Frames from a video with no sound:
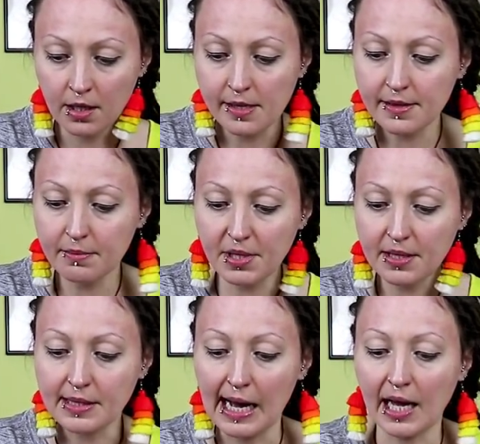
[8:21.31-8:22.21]
In the
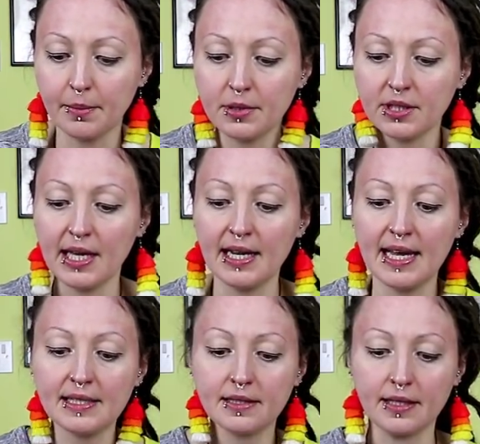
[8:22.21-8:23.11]
meantime, the
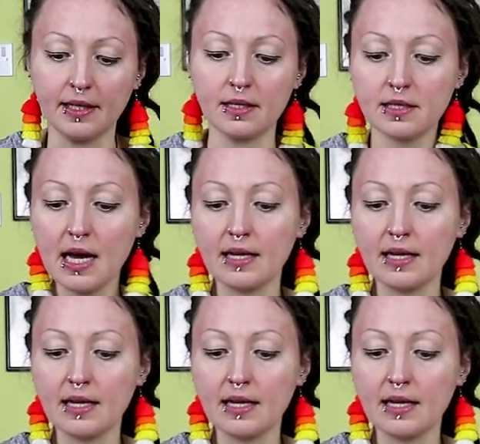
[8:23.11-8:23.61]
lentils